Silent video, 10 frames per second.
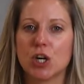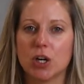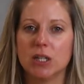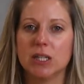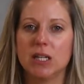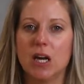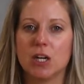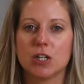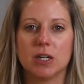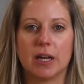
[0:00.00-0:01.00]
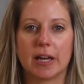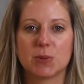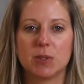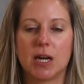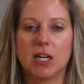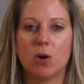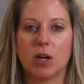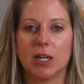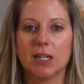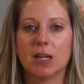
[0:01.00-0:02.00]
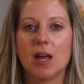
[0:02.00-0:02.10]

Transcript: currently under an expedited audit.